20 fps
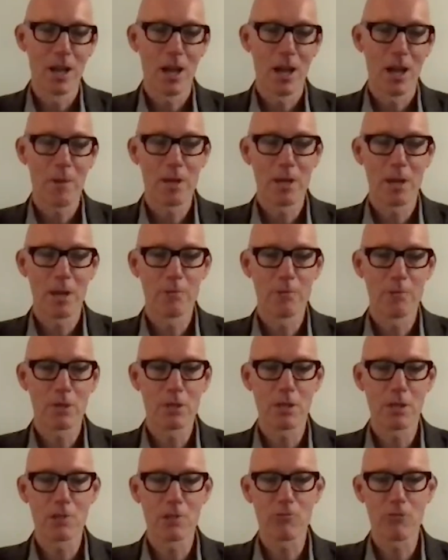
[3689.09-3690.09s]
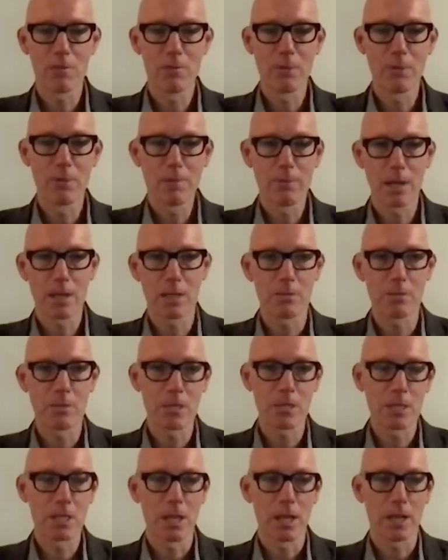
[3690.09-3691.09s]
I mean, I'm just extremely
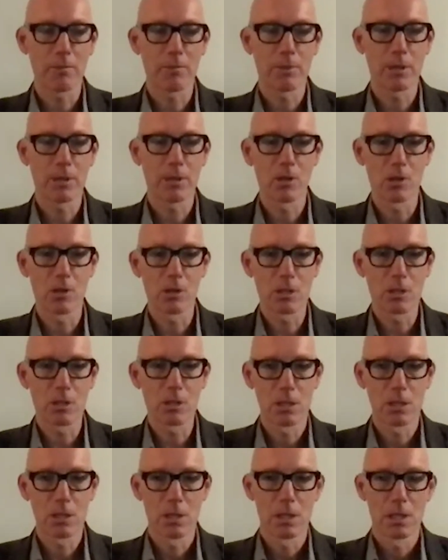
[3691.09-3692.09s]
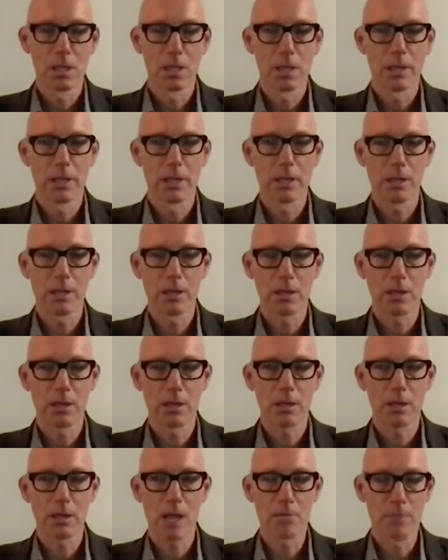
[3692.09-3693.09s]
pessimistic because
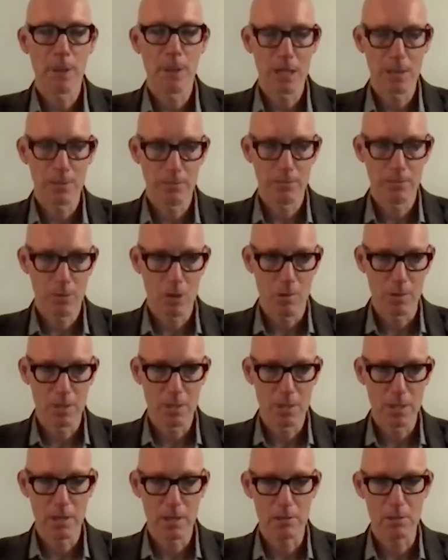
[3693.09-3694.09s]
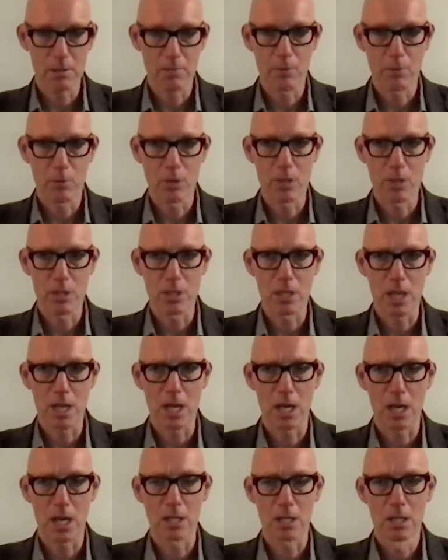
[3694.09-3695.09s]
the, as many commentators have pointed
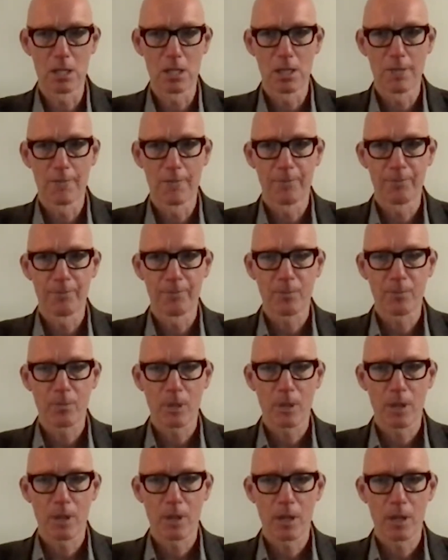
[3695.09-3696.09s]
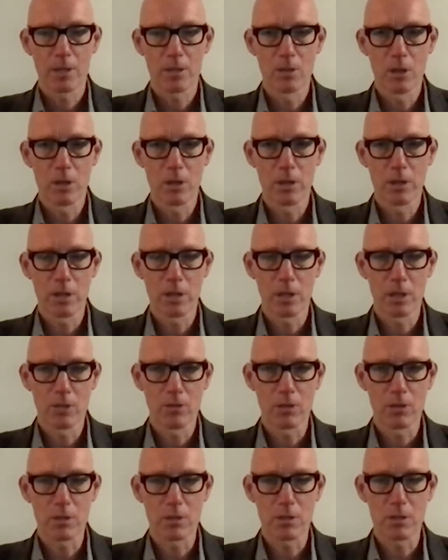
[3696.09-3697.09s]
out, it's not in the
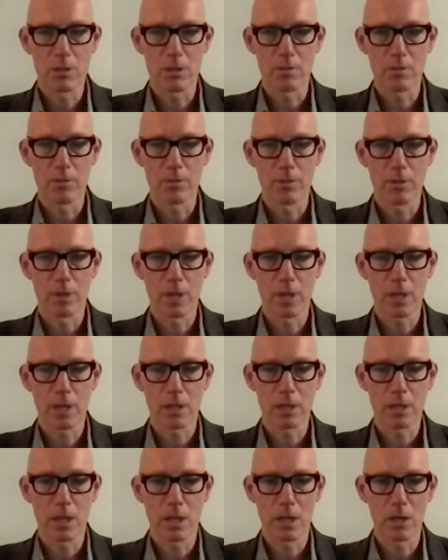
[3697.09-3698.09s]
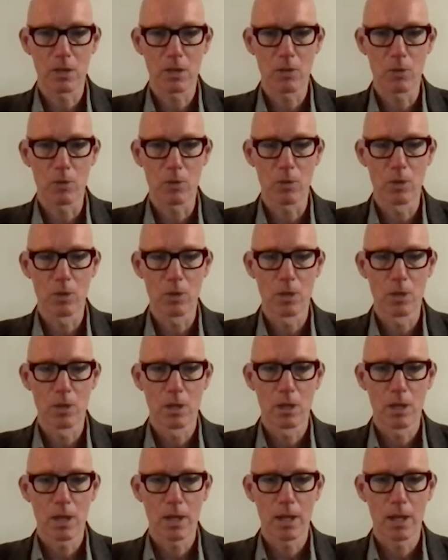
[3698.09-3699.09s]
interest of Netanyahu
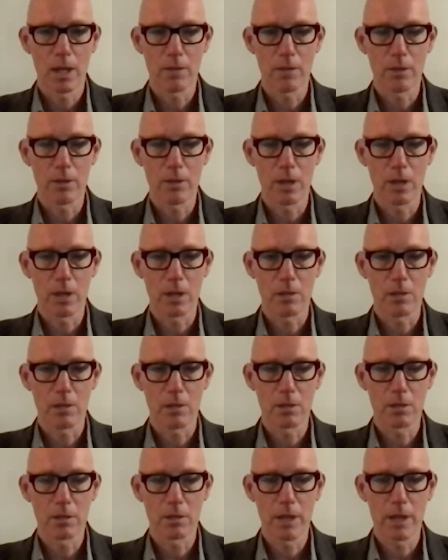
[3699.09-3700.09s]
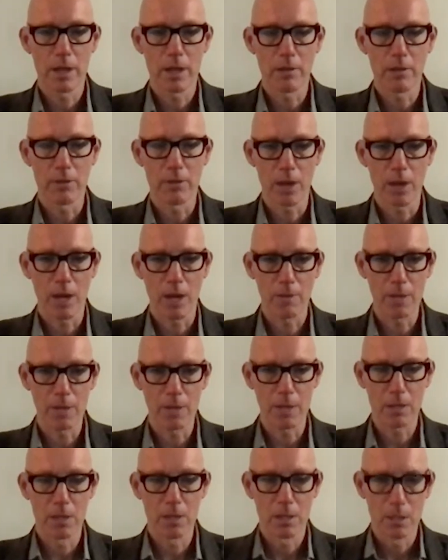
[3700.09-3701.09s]
and uh, the head of the army,